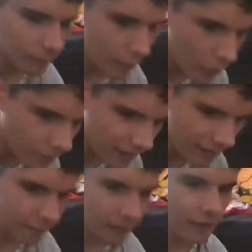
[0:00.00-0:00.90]

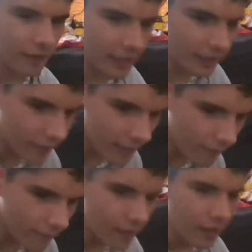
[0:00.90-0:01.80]
perfect for learning
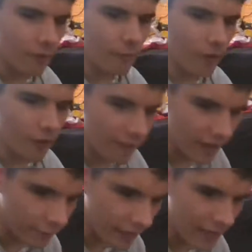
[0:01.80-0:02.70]
with,
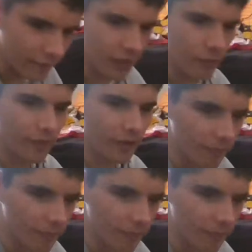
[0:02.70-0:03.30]
perfect for having a bit of